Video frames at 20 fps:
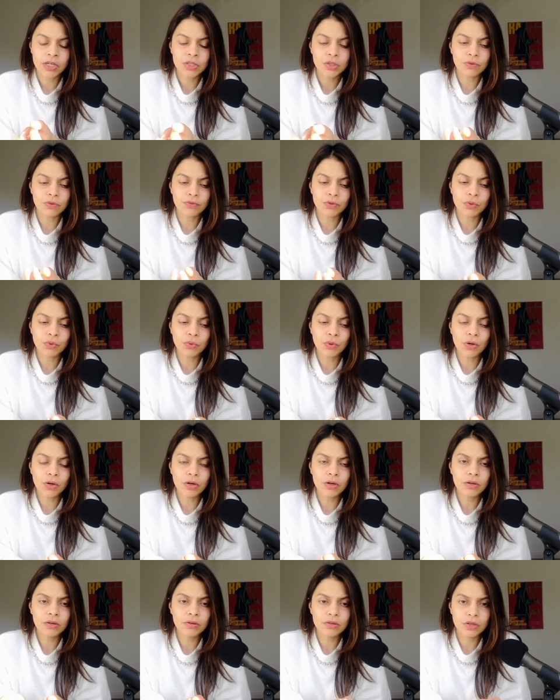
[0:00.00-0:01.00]
So if you
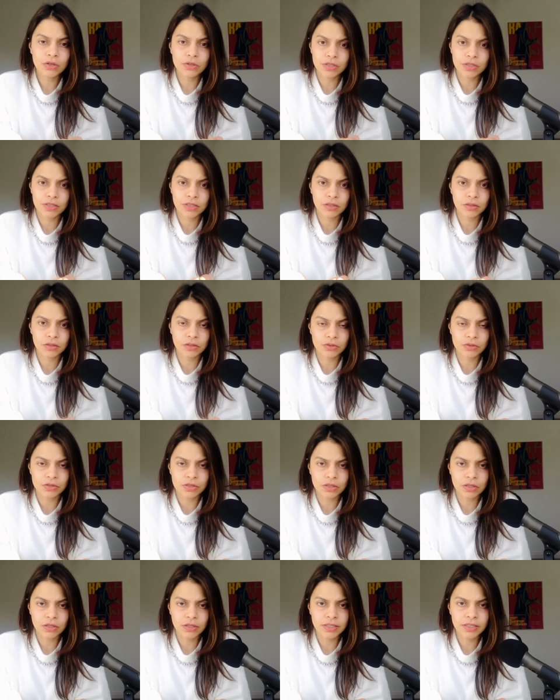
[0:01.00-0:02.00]
are noticing those
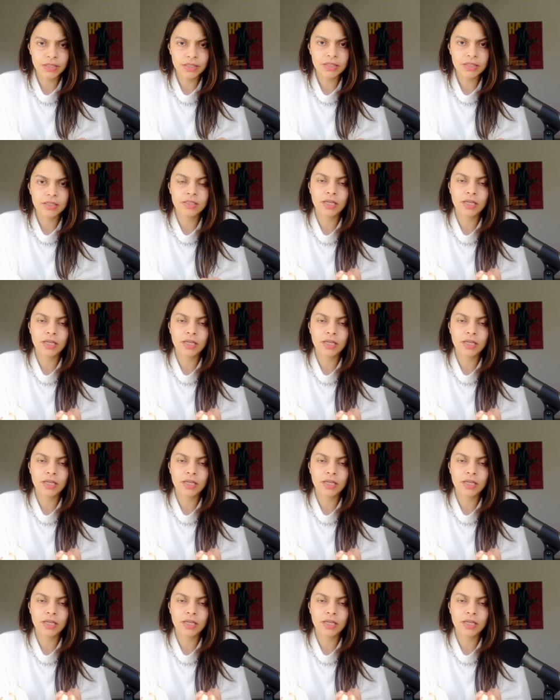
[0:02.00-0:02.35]
signs,